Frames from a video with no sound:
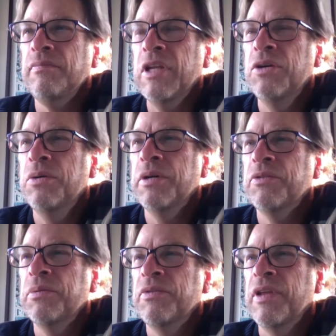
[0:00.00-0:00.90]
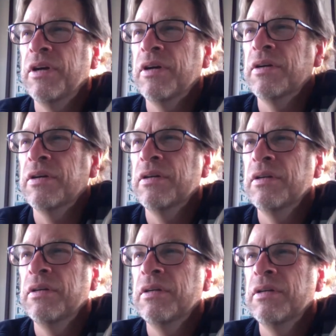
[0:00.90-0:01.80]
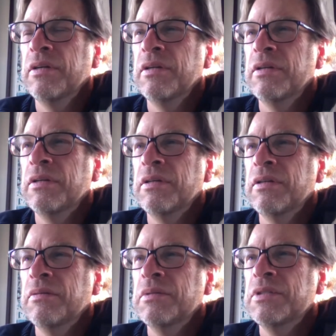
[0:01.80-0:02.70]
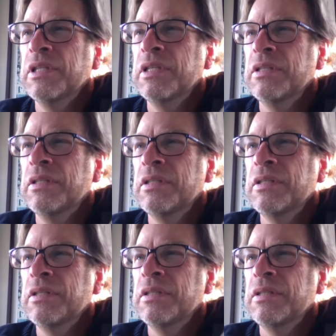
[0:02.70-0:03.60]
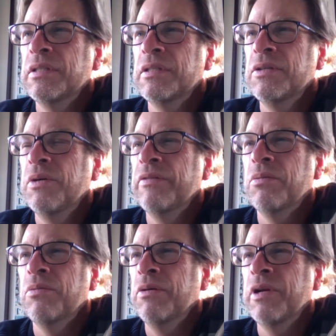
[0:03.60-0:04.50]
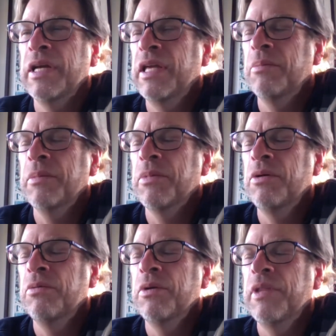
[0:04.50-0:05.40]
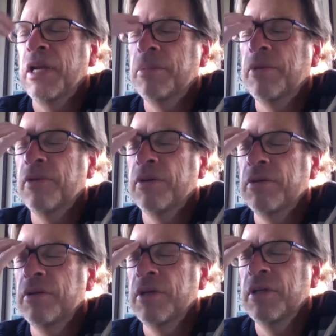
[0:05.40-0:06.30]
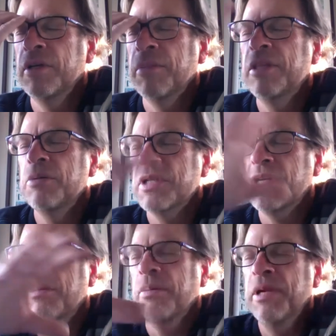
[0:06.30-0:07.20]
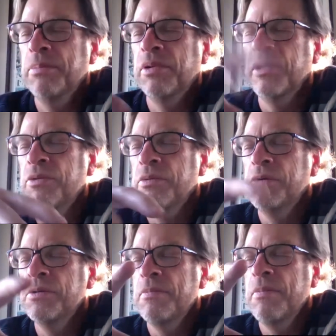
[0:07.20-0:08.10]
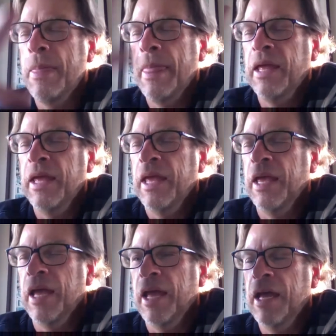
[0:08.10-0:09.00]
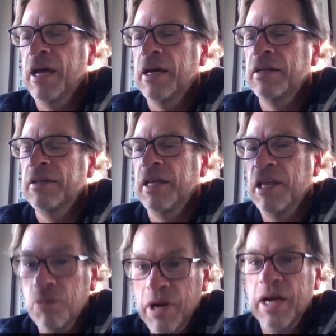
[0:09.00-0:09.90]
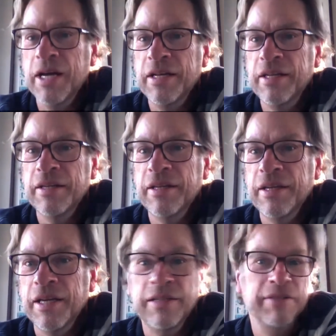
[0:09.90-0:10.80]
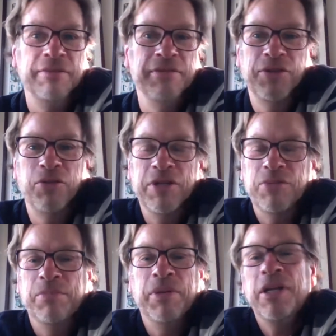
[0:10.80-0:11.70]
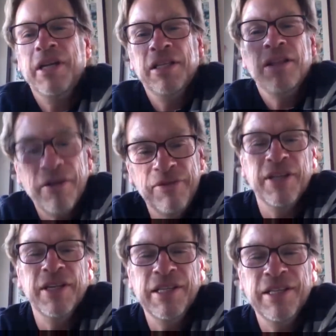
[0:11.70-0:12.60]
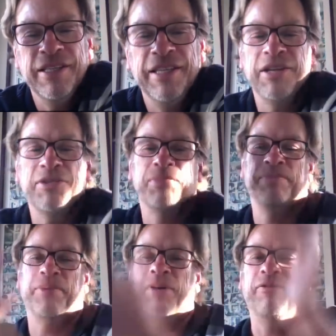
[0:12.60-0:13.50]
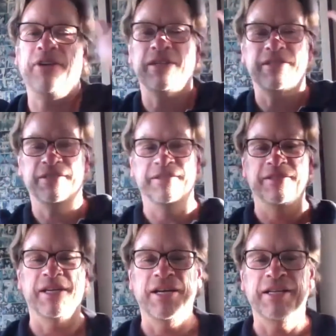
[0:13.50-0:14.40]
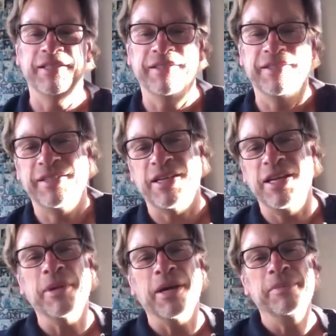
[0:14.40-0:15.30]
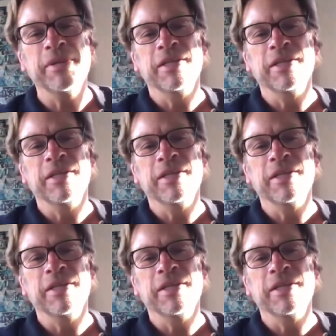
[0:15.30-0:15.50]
who else was there? Is it whoever wrote it? I can't remember who wrote that episode, but there was a couple people in the room and he read and Chris was blunt. He loved it. He goes, perfect. Done, sign them up.